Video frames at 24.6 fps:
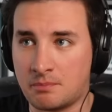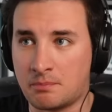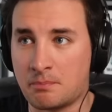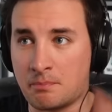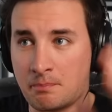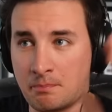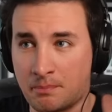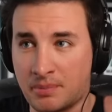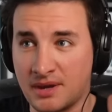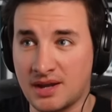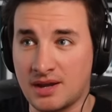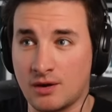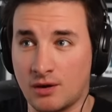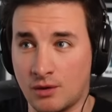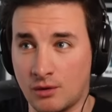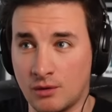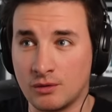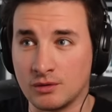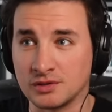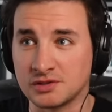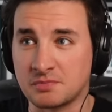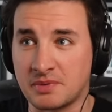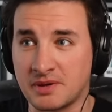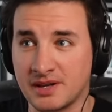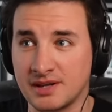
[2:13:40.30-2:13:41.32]
big
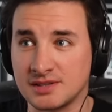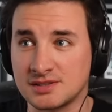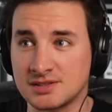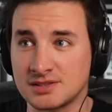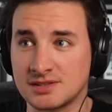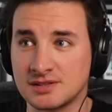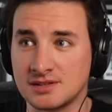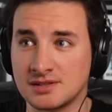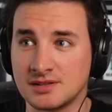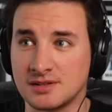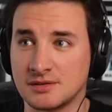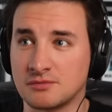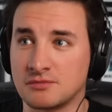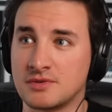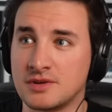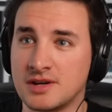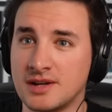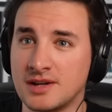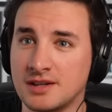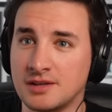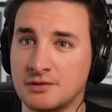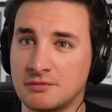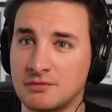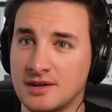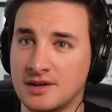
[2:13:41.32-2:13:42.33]
horse piss. I
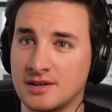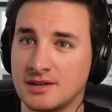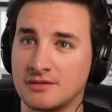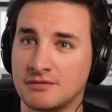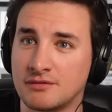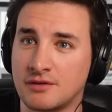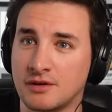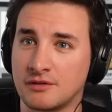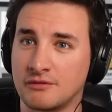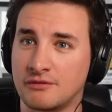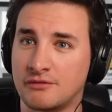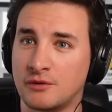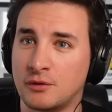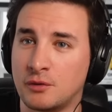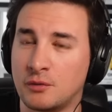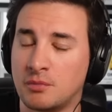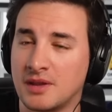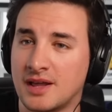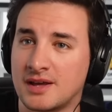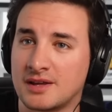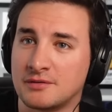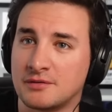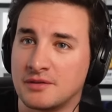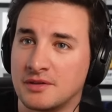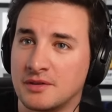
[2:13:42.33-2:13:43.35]
really, really have got a full
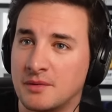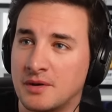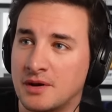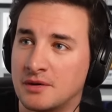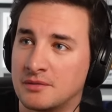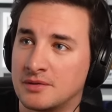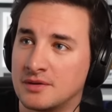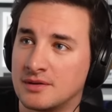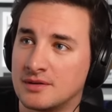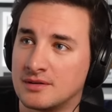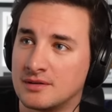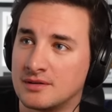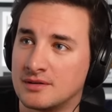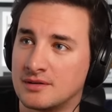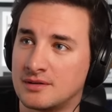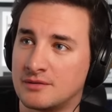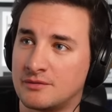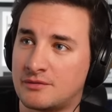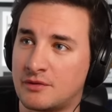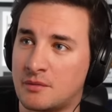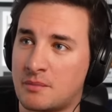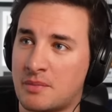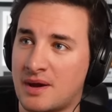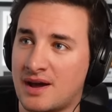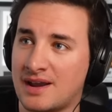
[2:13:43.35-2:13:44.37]
bladder at the moment
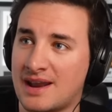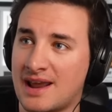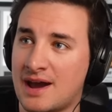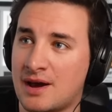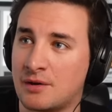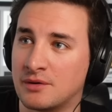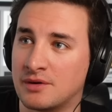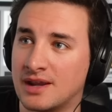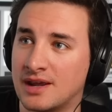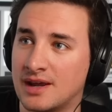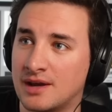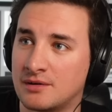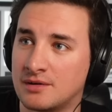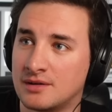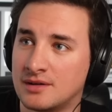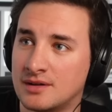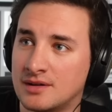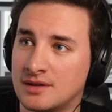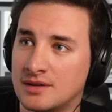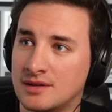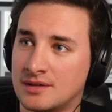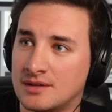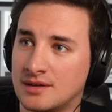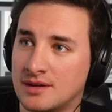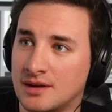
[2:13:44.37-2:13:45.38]
for about an hour now.
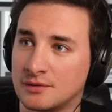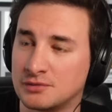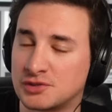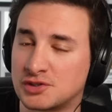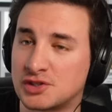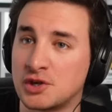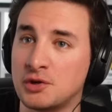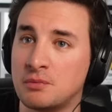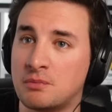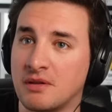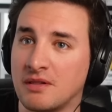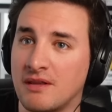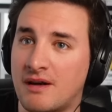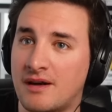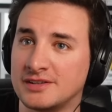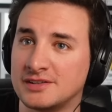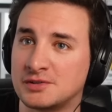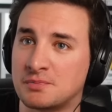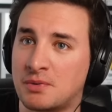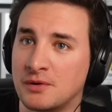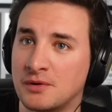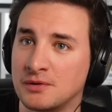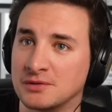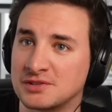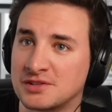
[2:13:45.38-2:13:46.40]
I was too polite to
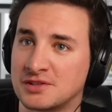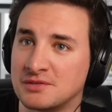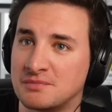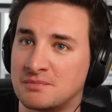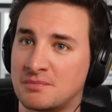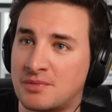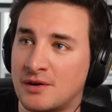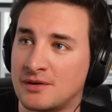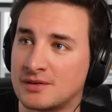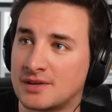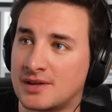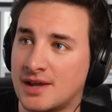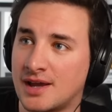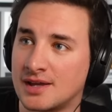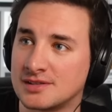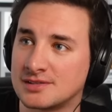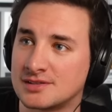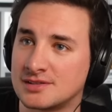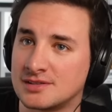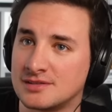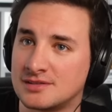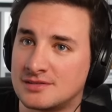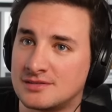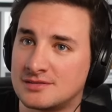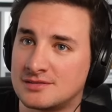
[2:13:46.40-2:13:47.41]
pause the podcast
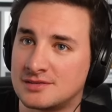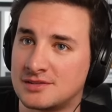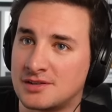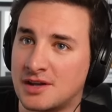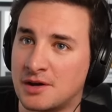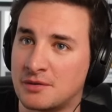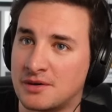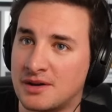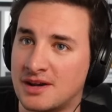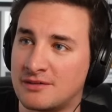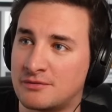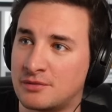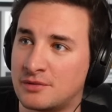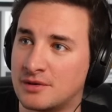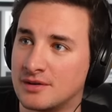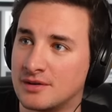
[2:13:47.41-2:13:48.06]
to go and have one.